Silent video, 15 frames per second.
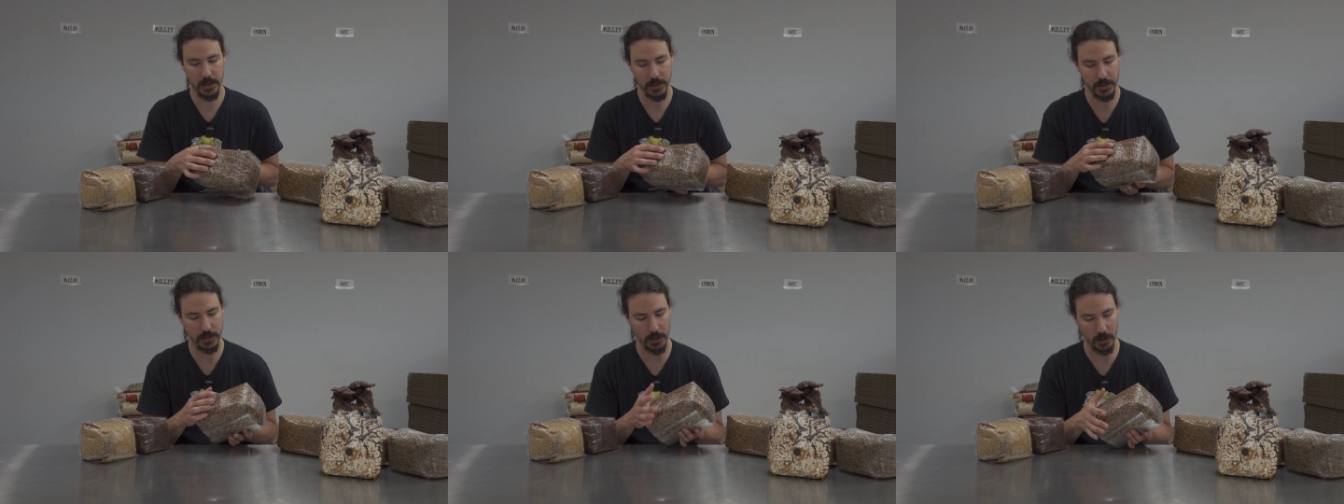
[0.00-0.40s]

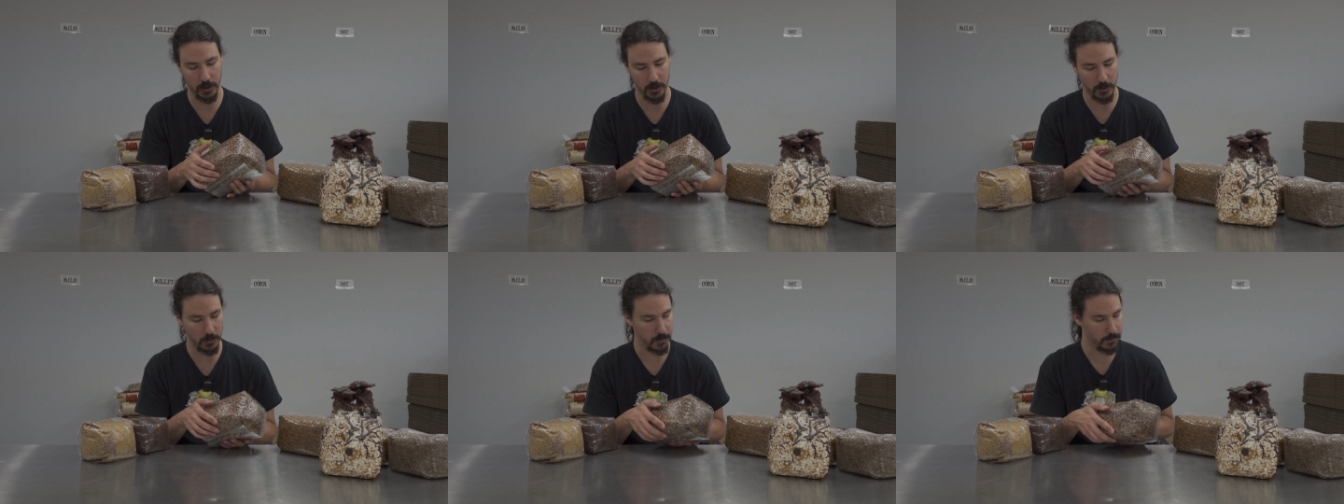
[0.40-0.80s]

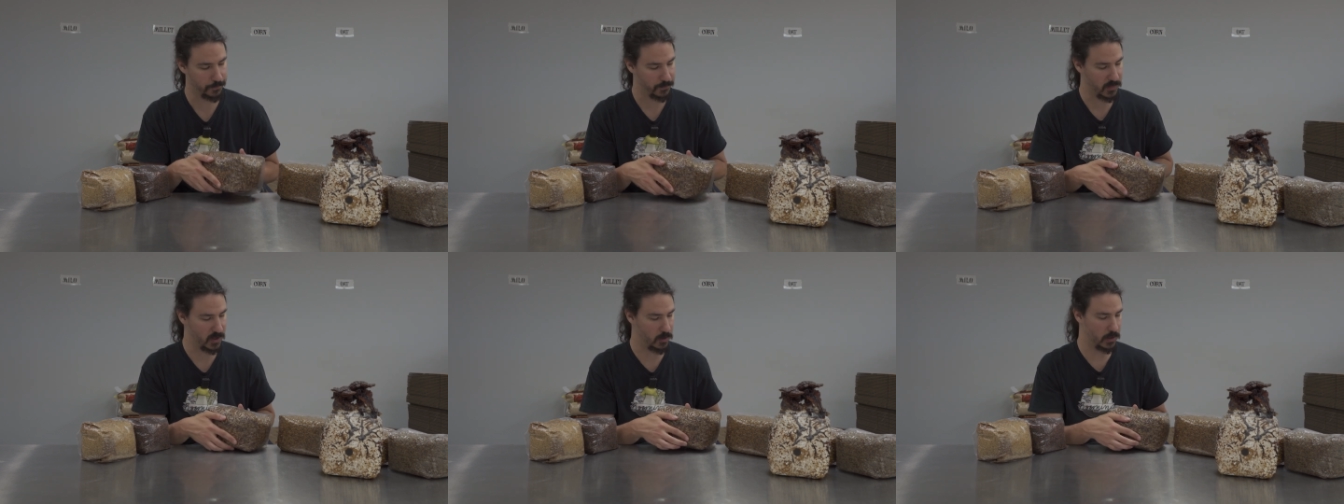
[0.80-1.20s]
So
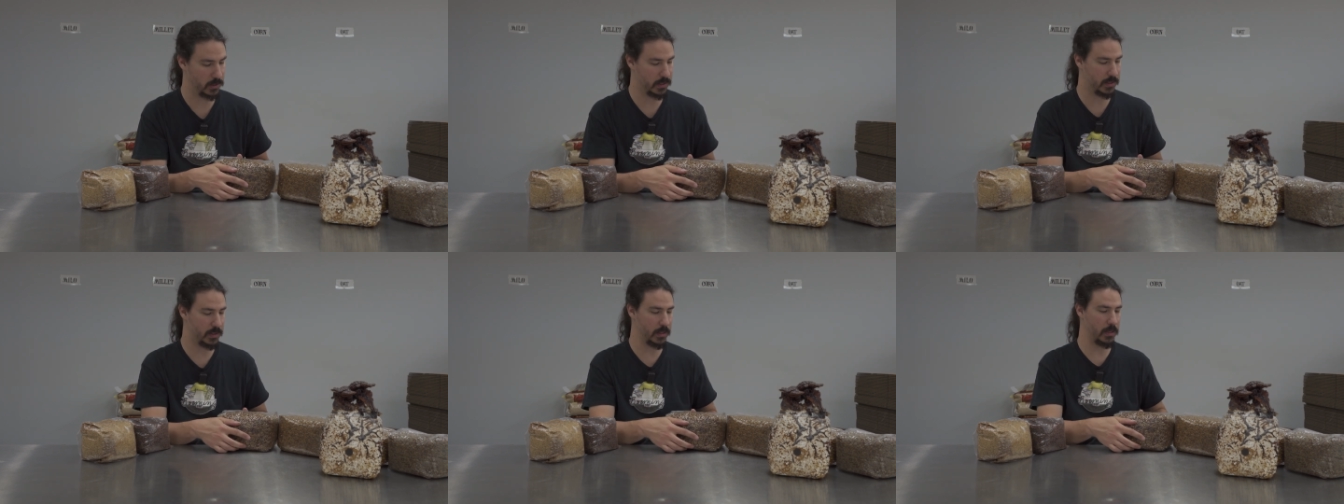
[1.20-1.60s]
you can
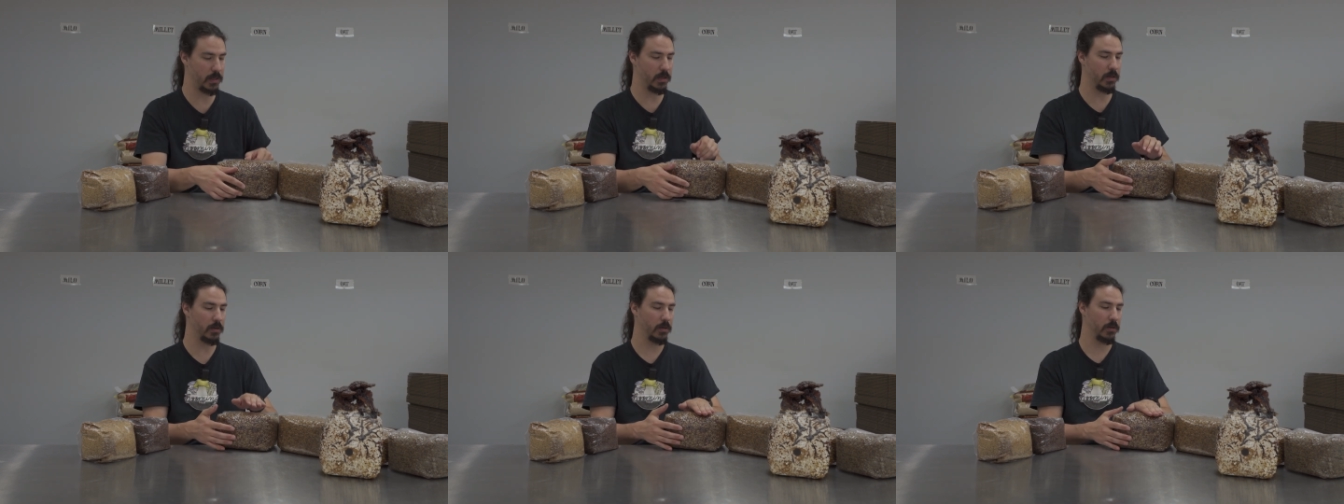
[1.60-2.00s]

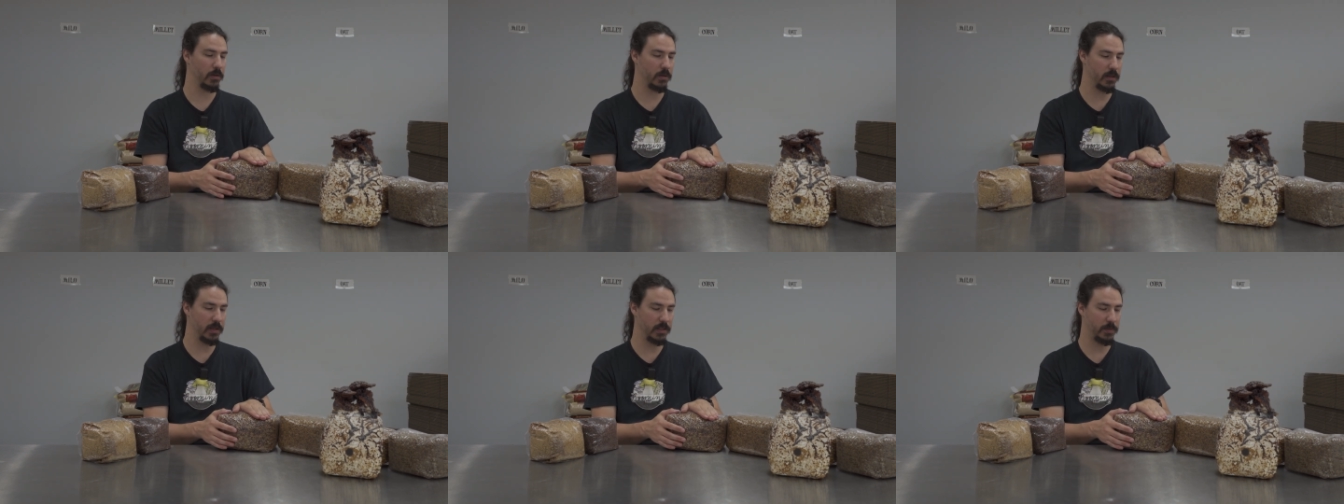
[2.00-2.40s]
see
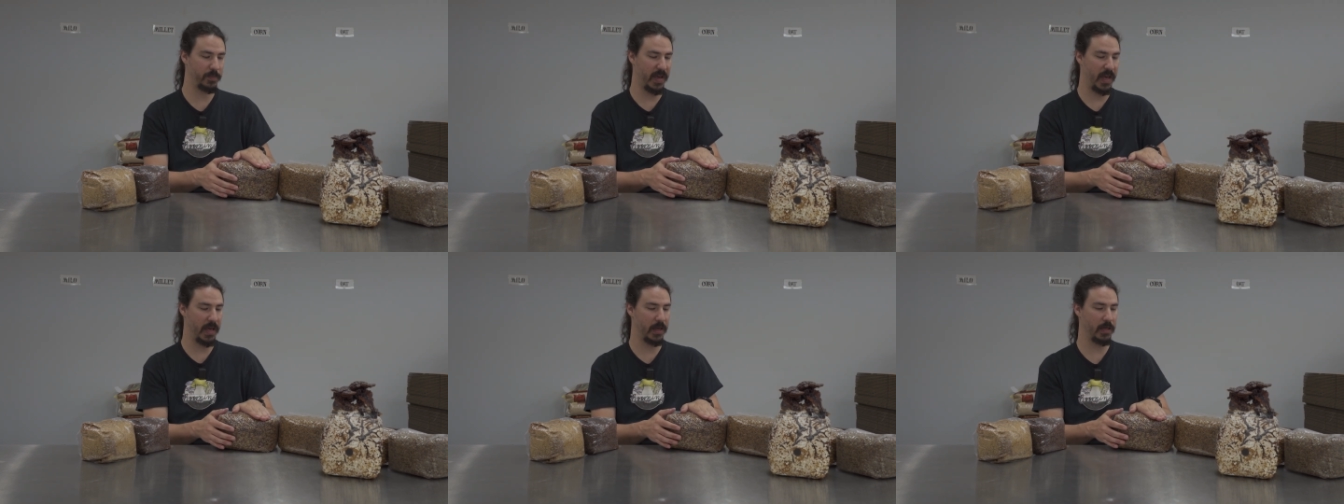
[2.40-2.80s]
this
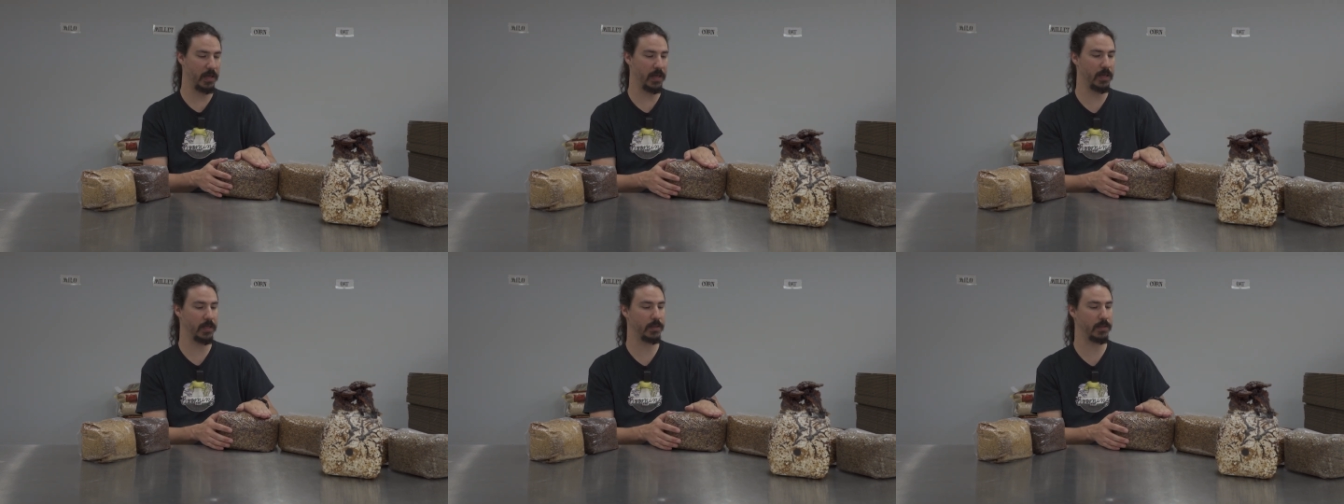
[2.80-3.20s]

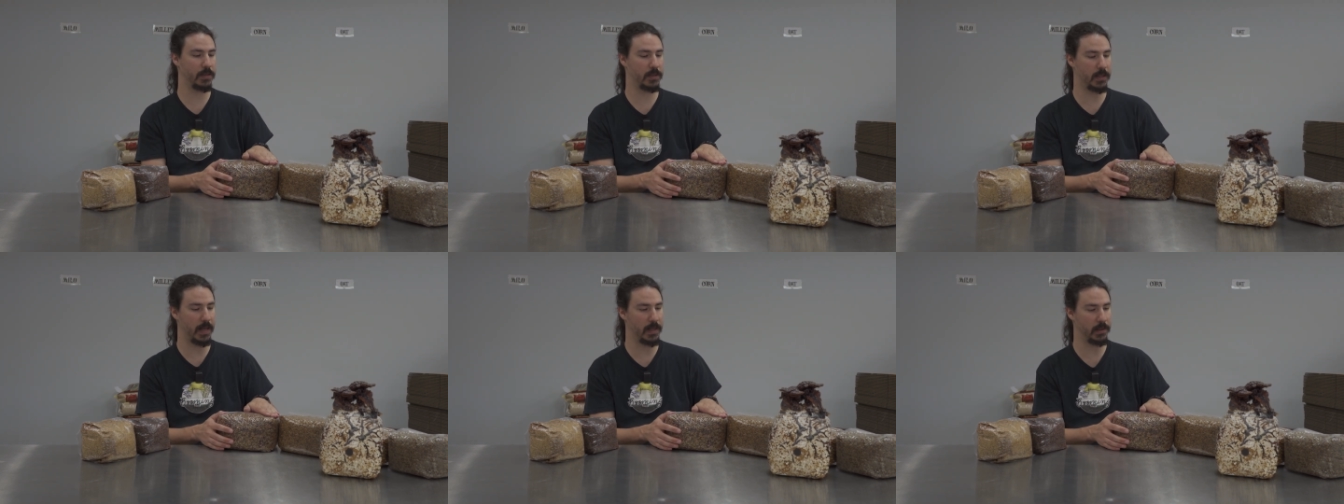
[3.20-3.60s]
bag is
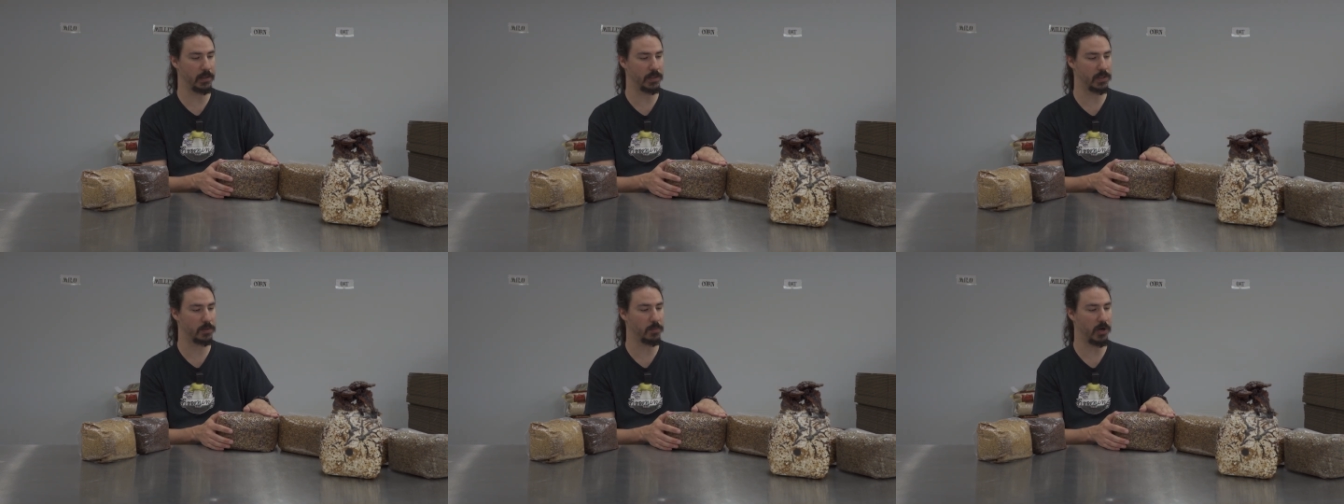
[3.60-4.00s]
slightly
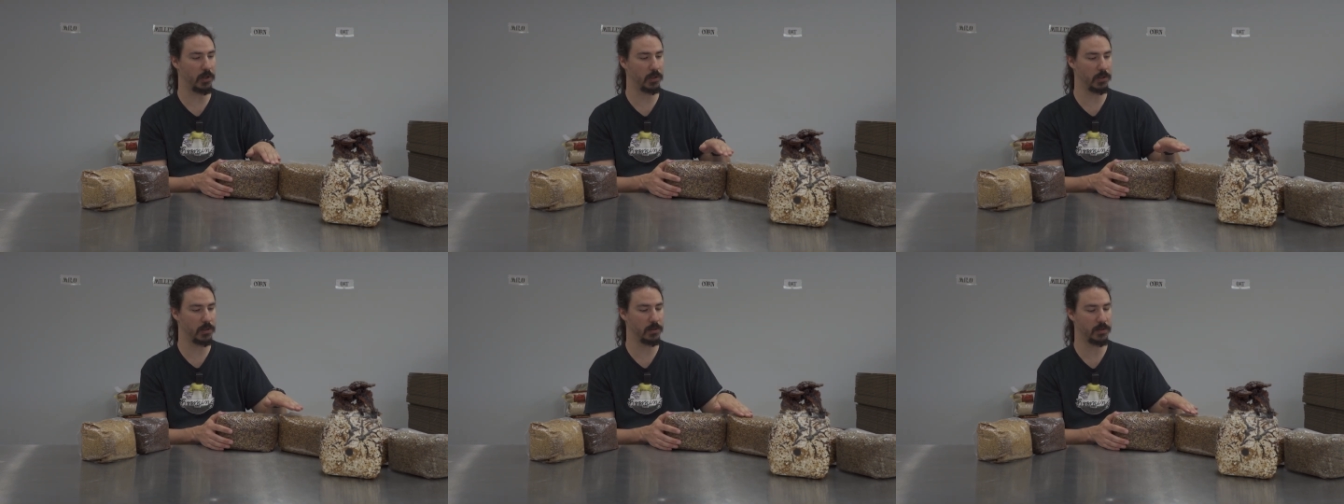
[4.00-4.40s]

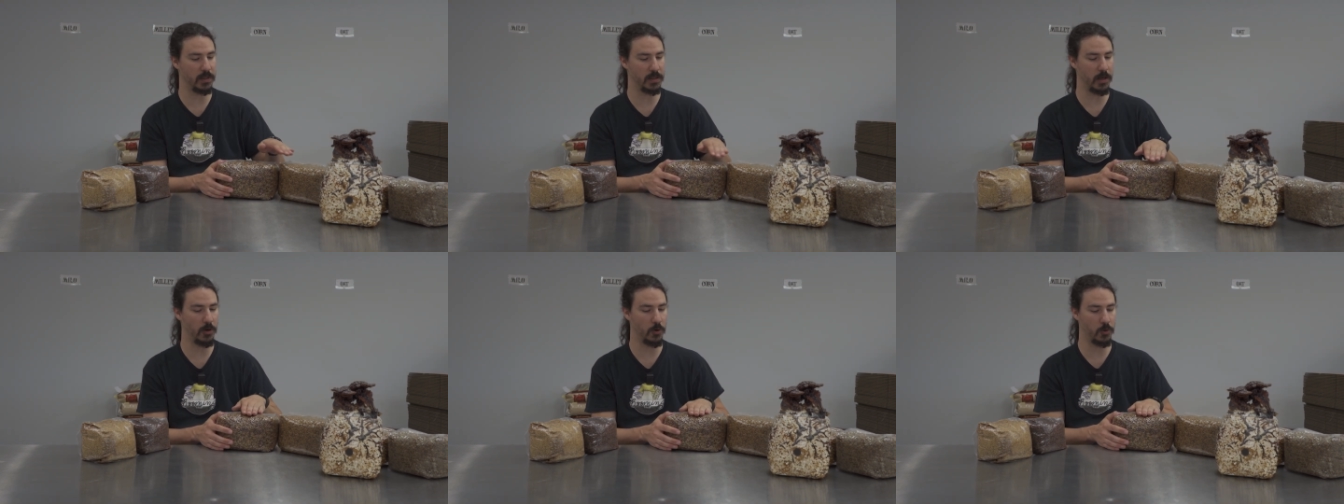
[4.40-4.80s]
smaller
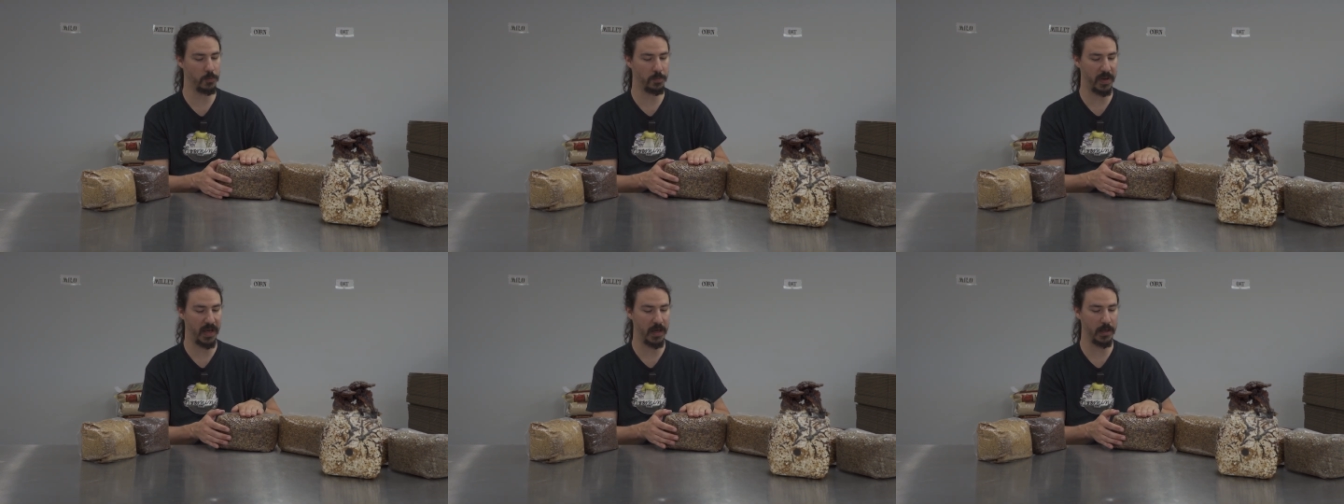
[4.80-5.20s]
than the
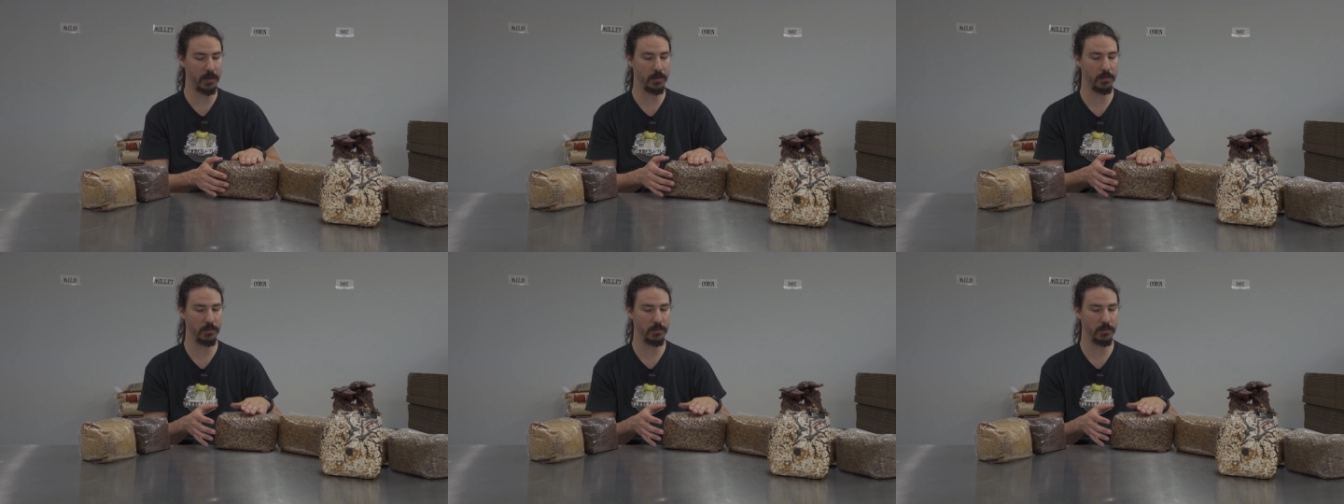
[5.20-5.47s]
oat bag,